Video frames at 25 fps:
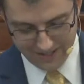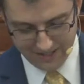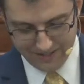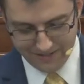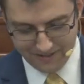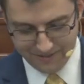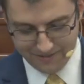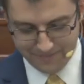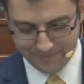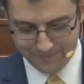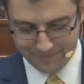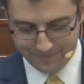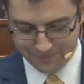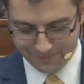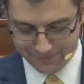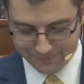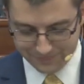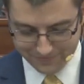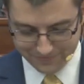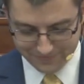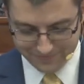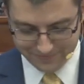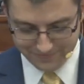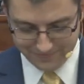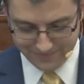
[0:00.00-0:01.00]
Um,
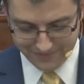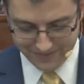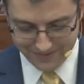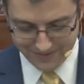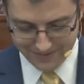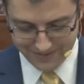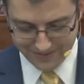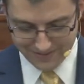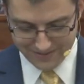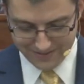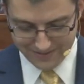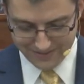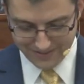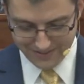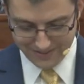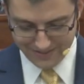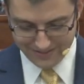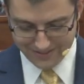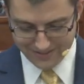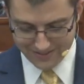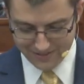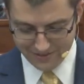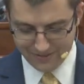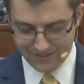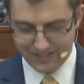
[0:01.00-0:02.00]

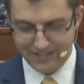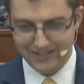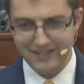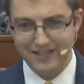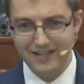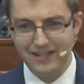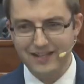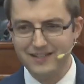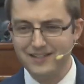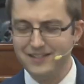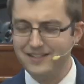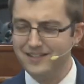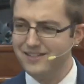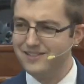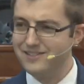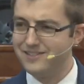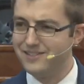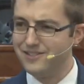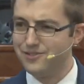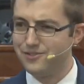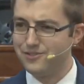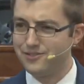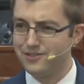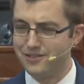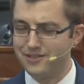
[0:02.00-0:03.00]
and so and, and it is
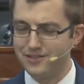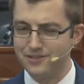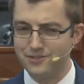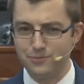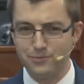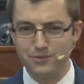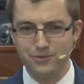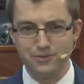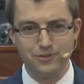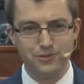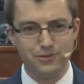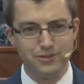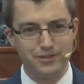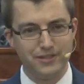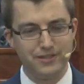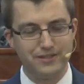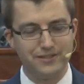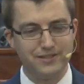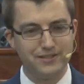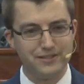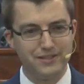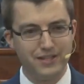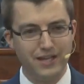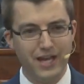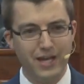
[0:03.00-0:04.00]
interesting as we'll look at
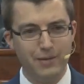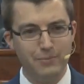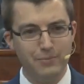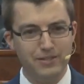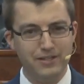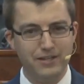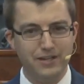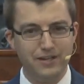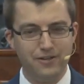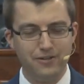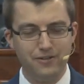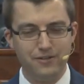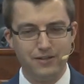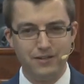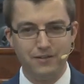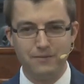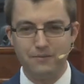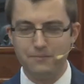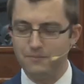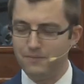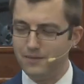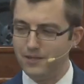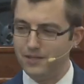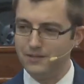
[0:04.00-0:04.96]
this abigail uh,